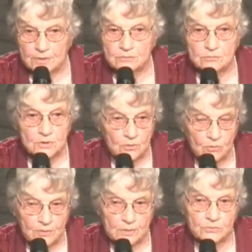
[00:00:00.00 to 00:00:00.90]
you know, that
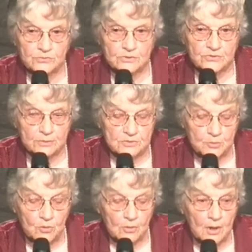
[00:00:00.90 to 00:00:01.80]
was acceptable.
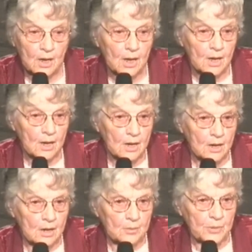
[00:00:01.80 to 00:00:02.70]

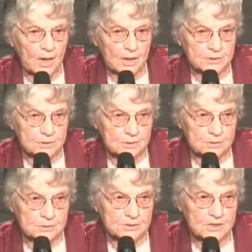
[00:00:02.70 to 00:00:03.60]
But
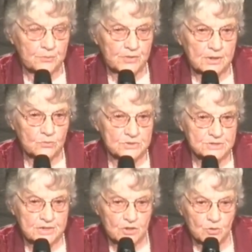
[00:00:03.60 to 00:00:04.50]
something was
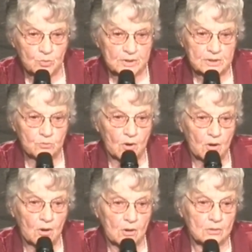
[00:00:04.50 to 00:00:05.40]
terribly
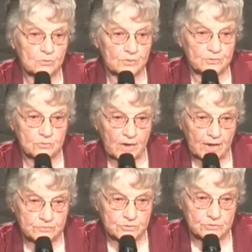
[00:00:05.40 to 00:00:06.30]
wrong with the
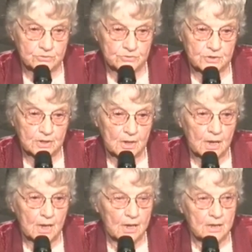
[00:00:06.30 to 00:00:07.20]
rafters.
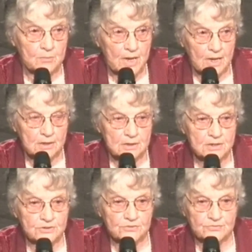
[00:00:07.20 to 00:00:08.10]
A man and his
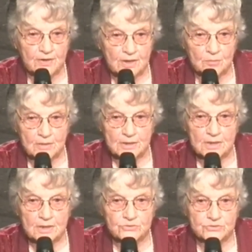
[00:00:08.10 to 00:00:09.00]
family
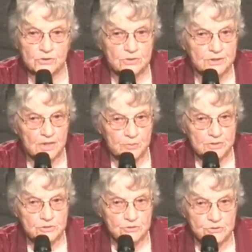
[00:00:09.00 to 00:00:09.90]
started coming to
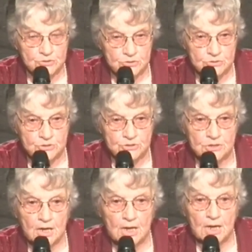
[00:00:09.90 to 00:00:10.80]
church
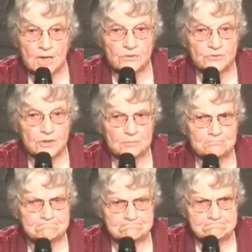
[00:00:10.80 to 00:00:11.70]
and said,
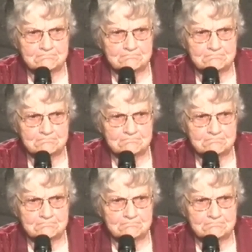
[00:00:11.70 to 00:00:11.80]
I